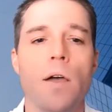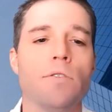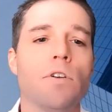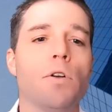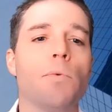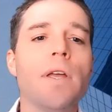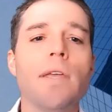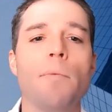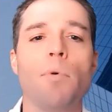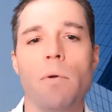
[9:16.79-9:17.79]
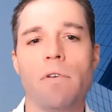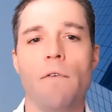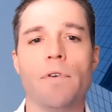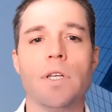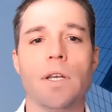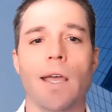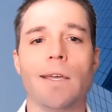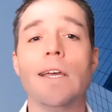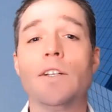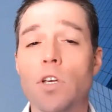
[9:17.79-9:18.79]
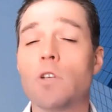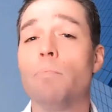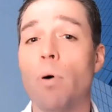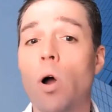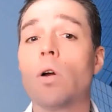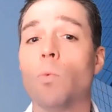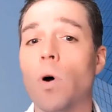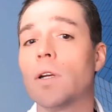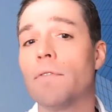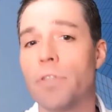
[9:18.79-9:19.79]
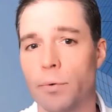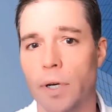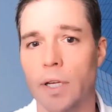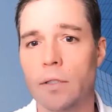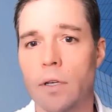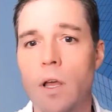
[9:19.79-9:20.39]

So to recap what we covered today in just part 1 of 3